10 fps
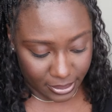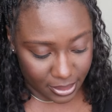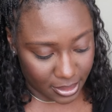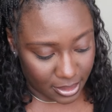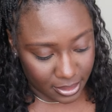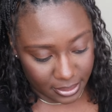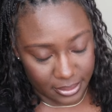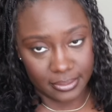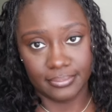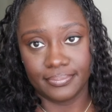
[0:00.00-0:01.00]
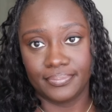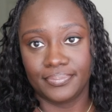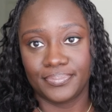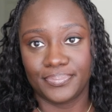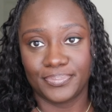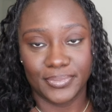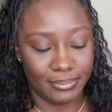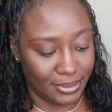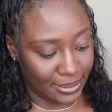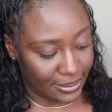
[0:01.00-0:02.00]
Girl,
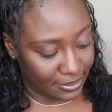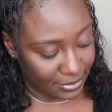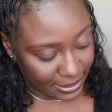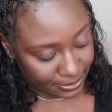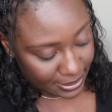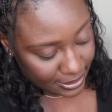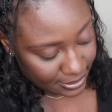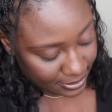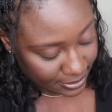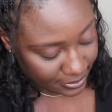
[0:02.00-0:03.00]
let me just dump this bag.